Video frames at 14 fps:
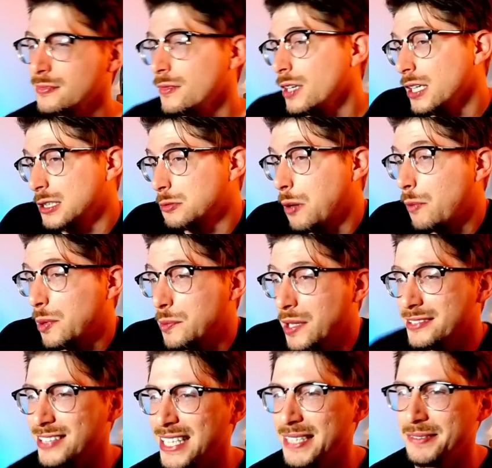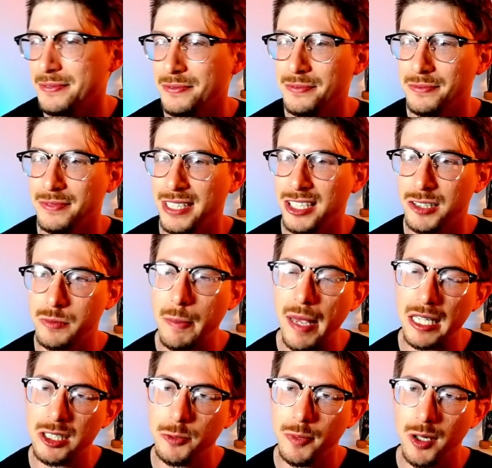this is what we want, right? Neither of my back
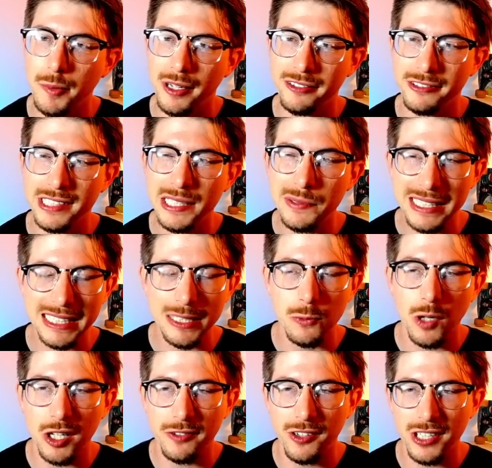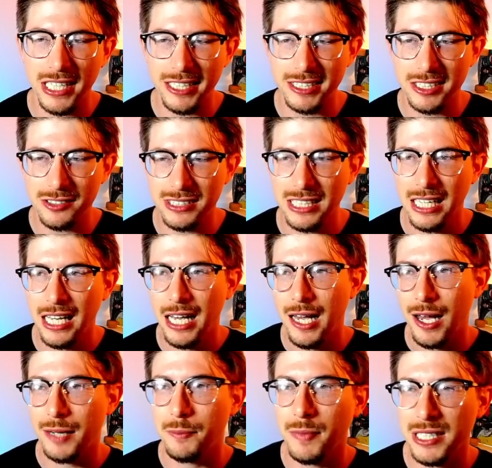2 Pokemon really want to see Waterfall Gyarados.
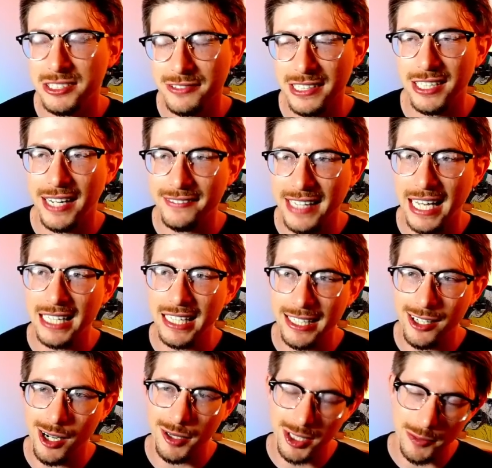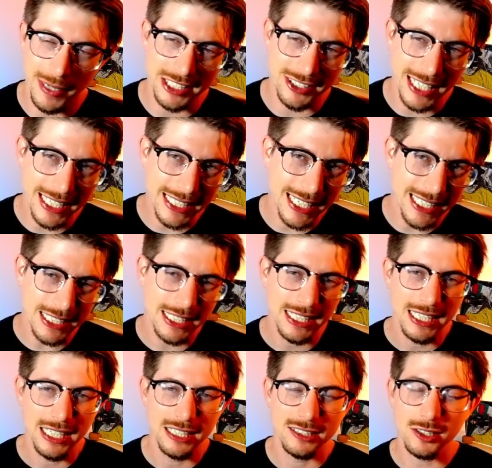I'd much rather have that aligned onto my Dragonite.
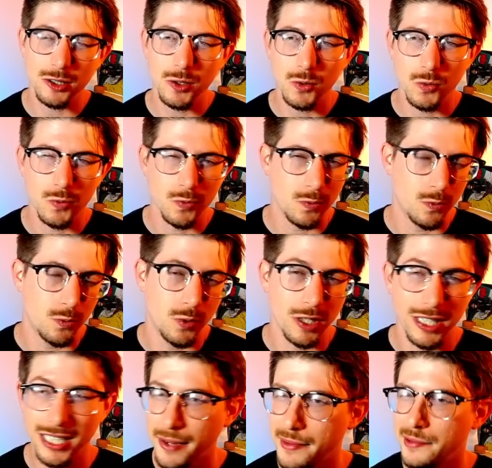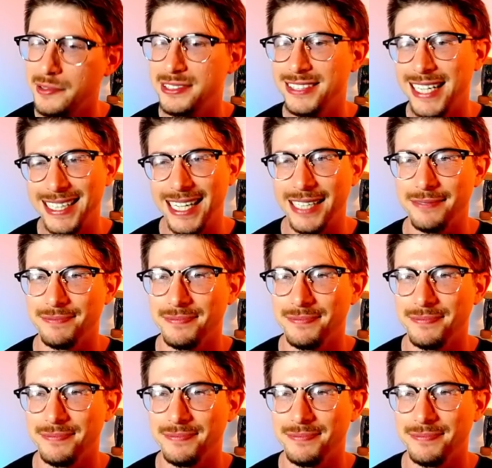So, we're going to come in with Dragonite.